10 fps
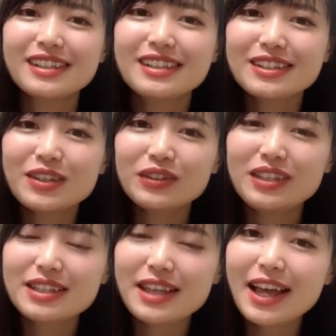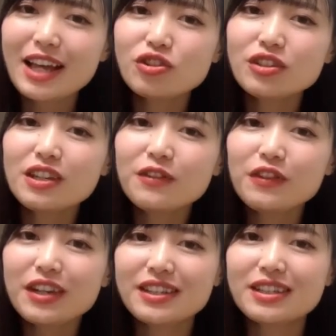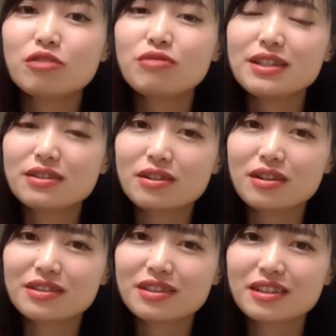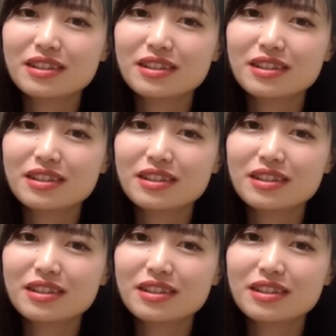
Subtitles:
So this adjective is the result.